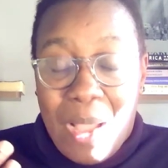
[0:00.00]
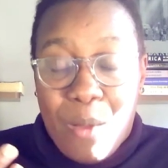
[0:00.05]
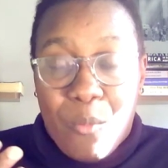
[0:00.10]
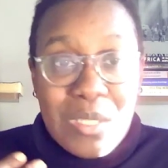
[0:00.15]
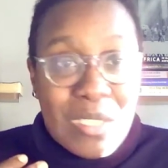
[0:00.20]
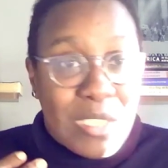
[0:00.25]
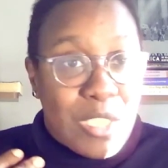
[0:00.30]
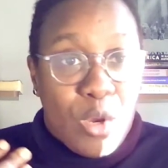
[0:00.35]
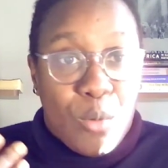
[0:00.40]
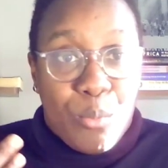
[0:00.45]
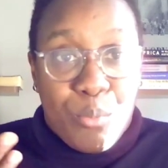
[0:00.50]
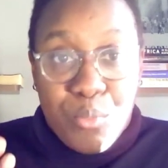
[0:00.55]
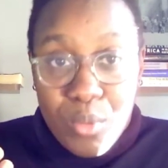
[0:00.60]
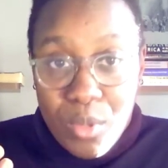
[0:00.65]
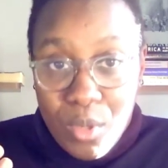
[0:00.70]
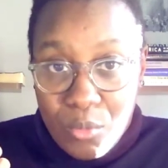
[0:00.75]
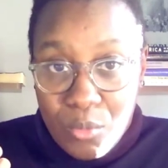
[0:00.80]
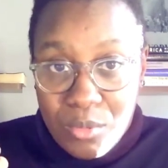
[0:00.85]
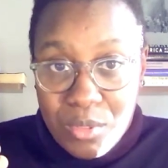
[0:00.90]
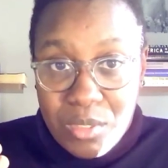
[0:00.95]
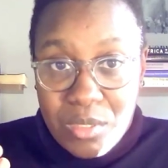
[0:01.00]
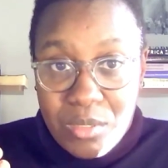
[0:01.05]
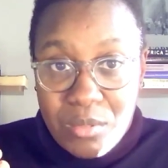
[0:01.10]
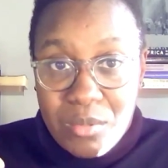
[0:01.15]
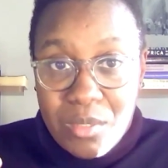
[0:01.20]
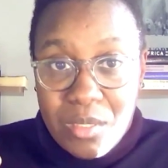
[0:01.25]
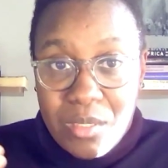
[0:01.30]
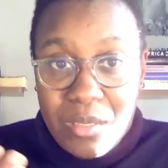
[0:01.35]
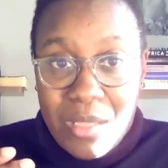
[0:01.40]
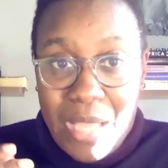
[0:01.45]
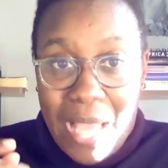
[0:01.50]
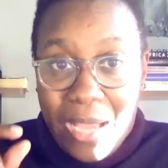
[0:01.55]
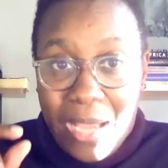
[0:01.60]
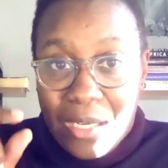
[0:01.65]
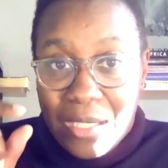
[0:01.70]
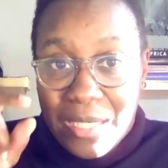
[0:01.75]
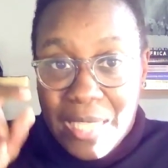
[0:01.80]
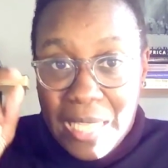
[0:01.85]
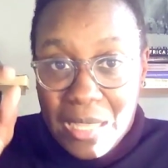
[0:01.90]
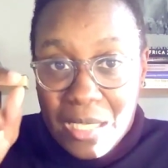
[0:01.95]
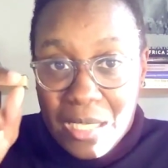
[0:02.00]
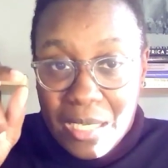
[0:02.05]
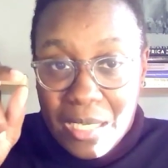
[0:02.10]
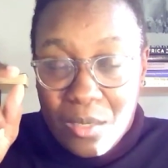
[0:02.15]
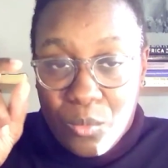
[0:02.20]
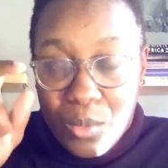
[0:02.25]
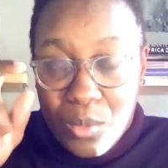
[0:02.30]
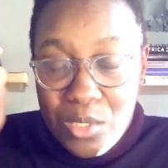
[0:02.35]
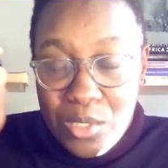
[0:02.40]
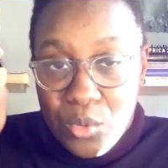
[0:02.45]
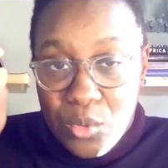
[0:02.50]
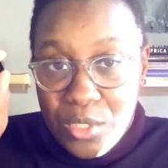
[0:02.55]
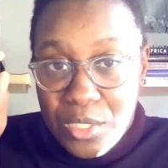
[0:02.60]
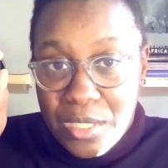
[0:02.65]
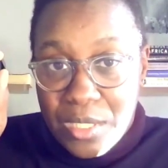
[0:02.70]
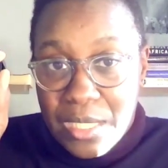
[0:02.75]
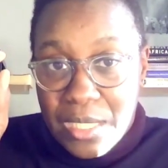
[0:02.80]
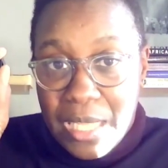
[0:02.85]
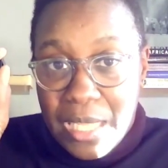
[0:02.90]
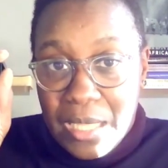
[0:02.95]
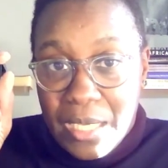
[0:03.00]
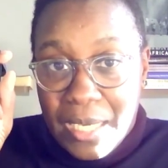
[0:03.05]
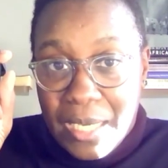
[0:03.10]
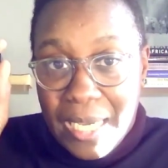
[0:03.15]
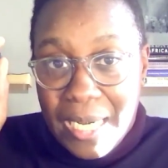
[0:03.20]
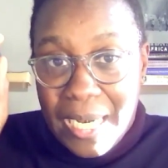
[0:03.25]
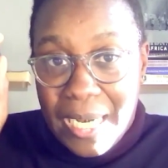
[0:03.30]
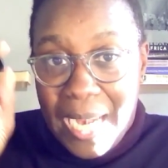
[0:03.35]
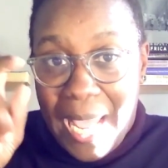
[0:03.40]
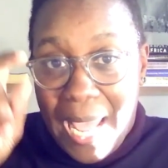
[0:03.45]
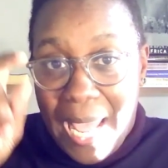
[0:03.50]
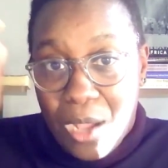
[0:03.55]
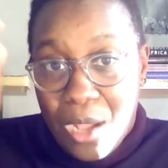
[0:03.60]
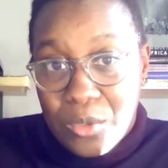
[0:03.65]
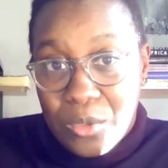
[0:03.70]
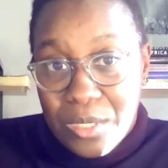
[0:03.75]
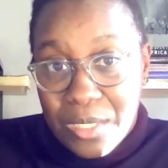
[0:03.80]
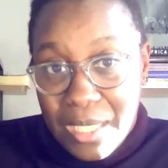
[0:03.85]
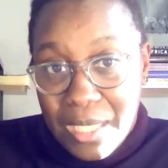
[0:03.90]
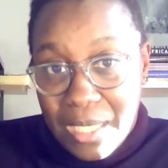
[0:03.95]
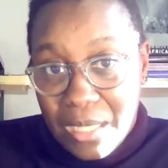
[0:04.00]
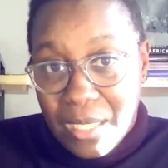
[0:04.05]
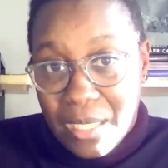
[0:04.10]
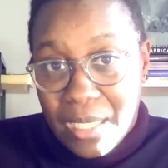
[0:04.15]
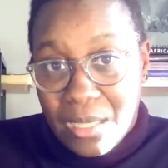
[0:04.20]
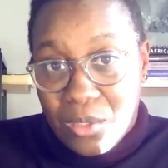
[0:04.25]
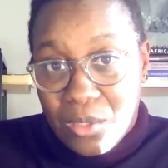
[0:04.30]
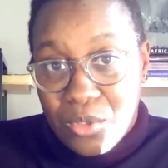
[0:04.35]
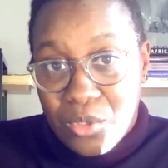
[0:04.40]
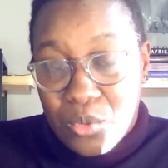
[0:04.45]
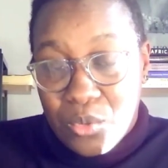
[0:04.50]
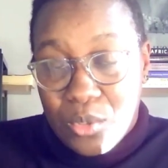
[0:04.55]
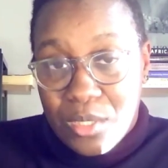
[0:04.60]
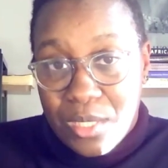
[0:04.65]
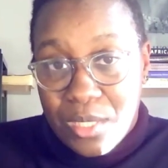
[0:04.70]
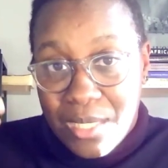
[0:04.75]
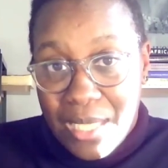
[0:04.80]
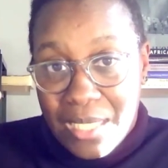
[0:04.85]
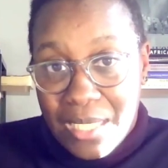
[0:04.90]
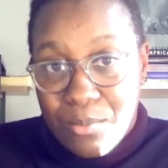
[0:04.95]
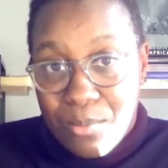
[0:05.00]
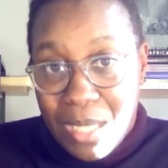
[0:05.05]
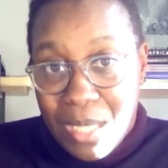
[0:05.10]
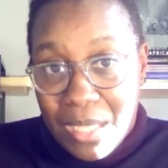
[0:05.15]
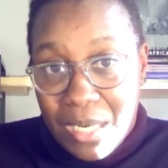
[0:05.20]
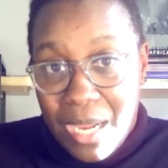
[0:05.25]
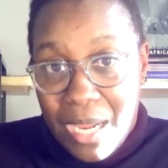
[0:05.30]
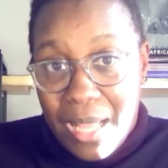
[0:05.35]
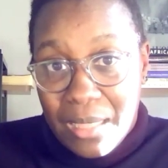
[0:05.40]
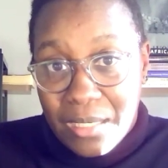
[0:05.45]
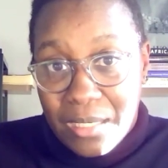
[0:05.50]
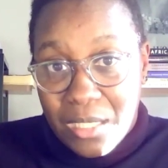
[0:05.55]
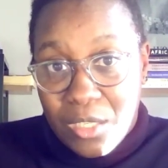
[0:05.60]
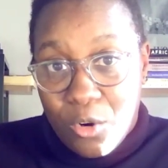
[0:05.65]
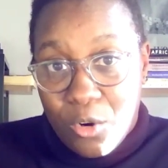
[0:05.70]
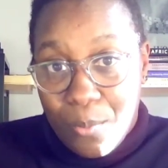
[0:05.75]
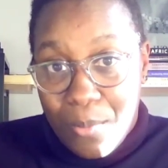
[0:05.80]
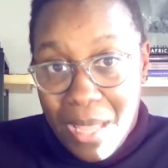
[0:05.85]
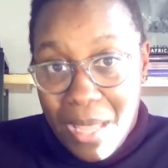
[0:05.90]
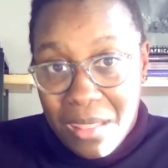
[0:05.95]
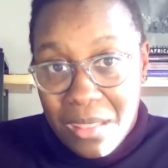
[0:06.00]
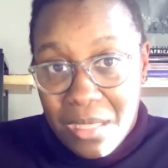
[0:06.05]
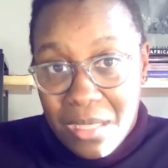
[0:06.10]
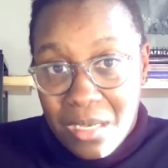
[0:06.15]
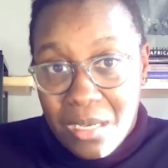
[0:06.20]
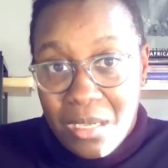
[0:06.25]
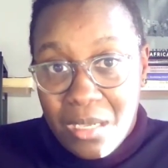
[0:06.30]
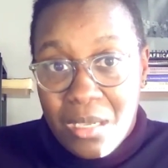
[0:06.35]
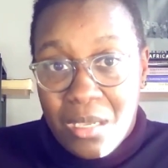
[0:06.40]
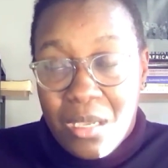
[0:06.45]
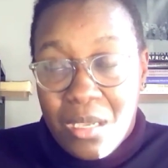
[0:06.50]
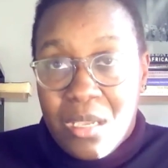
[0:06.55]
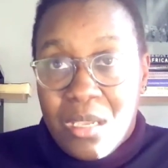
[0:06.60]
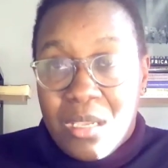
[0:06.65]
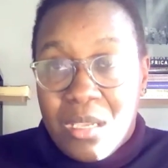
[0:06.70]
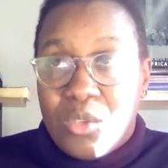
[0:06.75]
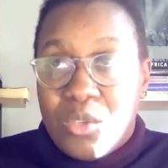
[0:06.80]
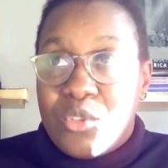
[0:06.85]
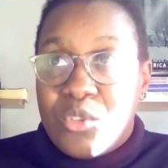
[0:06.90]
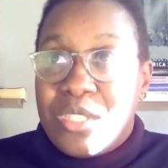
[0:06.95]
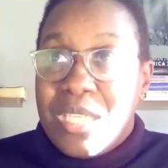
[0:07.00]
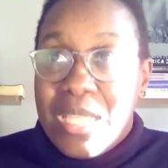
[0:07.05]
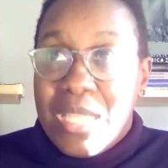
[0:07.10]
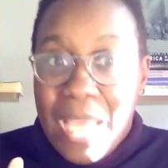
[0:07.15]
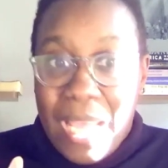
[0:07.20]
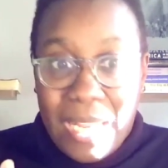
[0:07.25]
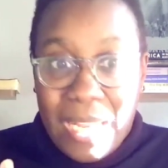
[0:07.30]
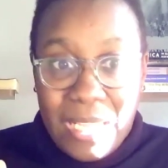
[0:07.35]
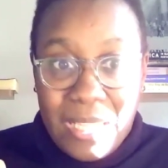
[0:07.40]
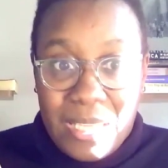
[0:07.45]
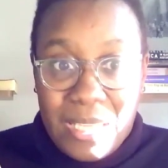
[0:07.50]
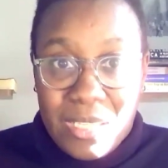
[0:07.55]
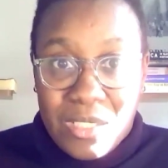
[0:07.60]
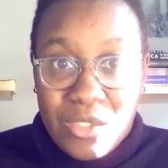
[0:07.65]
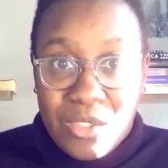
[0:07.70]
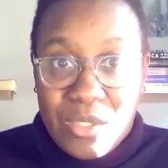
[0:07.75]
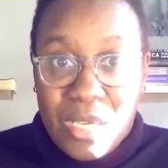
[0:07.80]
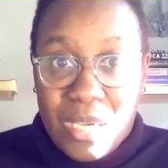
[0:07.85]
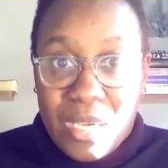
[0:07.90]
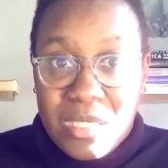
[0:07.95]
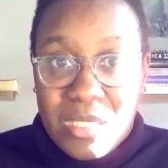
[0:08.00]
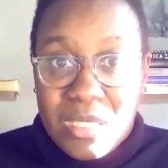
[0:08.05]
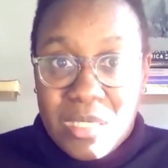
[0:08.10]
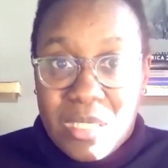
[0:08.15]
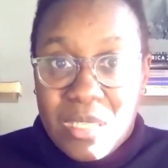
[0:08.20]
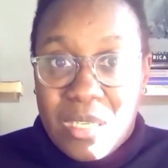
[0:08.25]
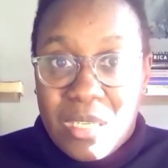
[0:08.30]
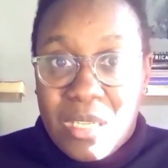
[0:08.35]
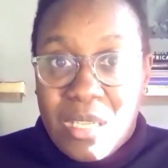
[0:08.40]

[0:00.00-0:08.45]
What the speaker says: What's their approach? How did they look at what sources did they look at and how did they look at those sources? That's methodology or method. You'll see that in the introduction.